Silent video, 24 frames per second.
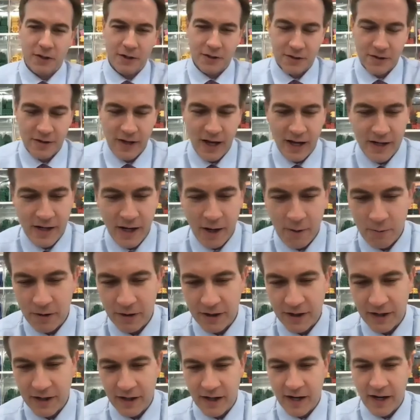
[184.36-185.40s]
good. So that
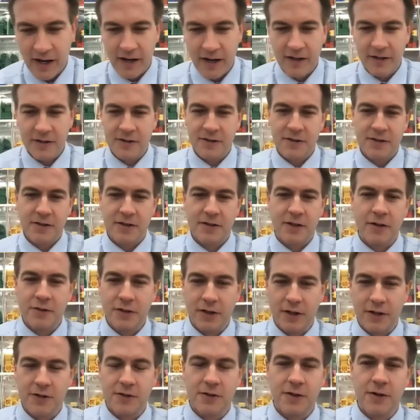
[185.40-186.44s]
networking sounds
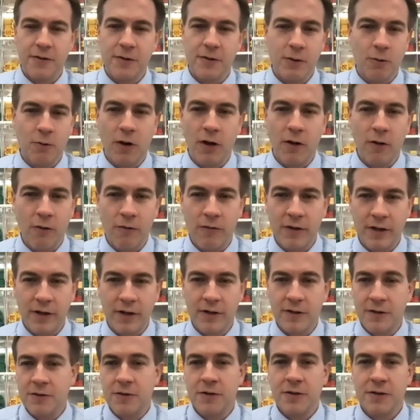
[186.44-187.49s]
like it served you well over the
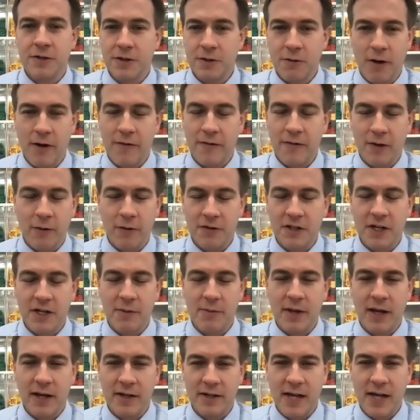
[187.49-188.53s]
years. You have to always
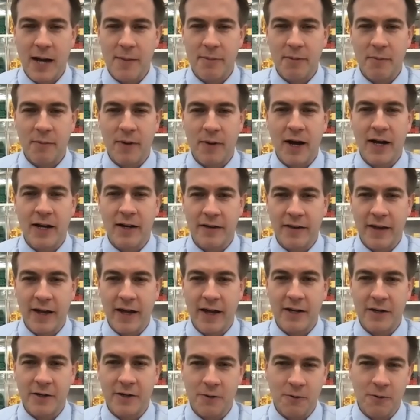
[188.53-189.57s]
keep that top of mind
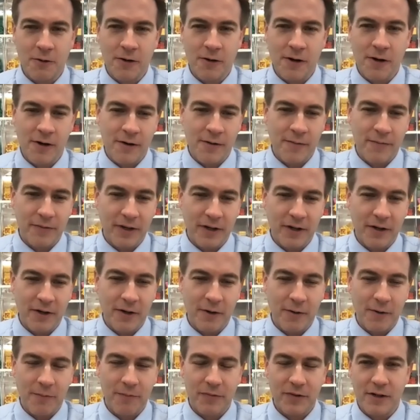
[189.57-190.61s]
that you're,
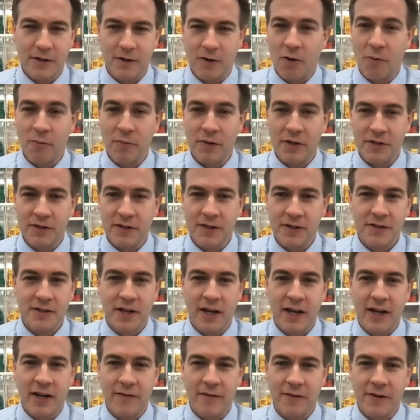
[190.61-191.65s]
your own business.
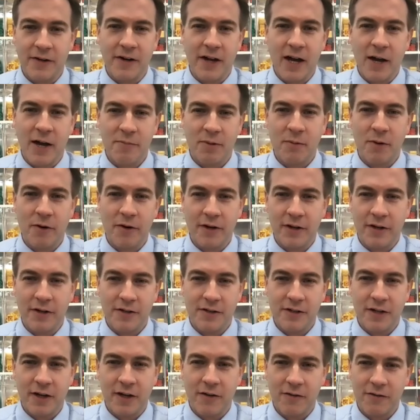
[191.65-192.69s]
And if you're not promoting
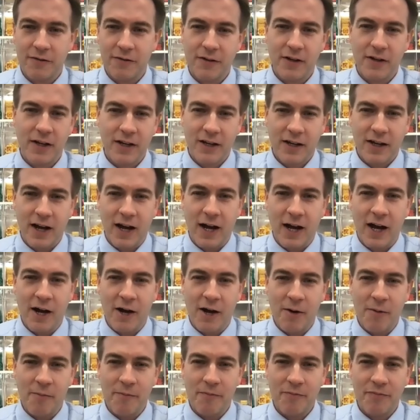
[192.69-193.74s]
yourself,
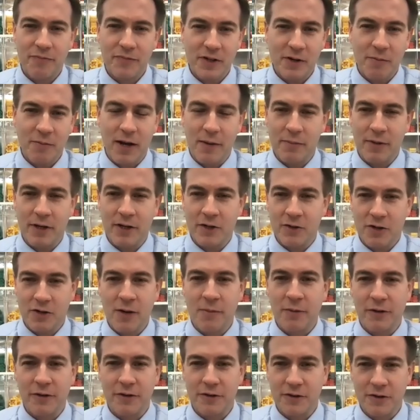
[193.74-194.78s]
you might be in
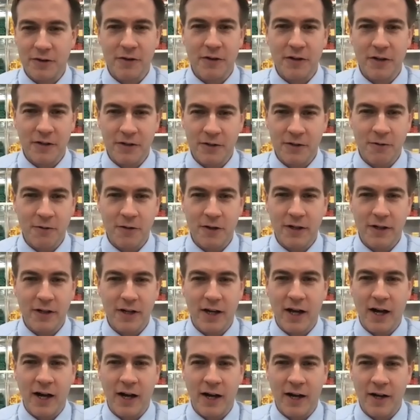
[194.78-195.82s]
trouble. So you do it
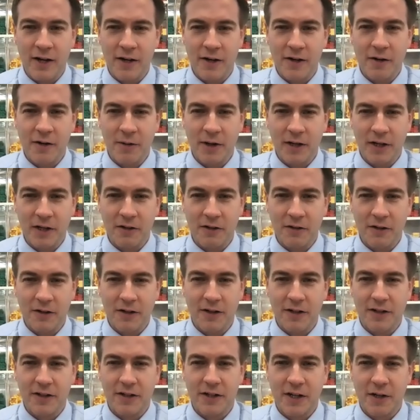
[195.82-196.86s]
on a regular,
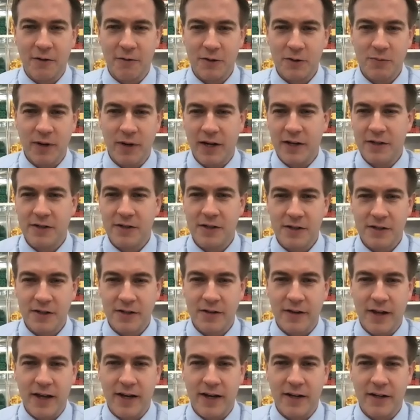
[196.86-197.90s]
continuous basis,
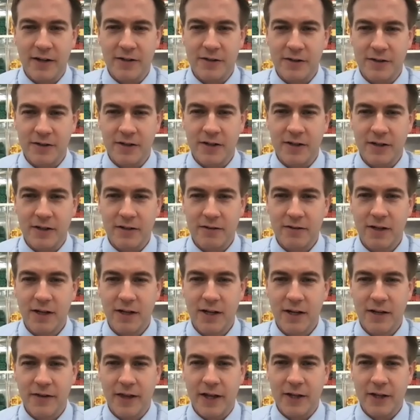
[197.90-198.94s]
and
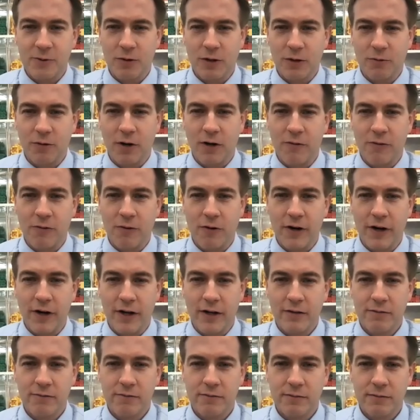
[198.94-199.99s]
that's worked well for you.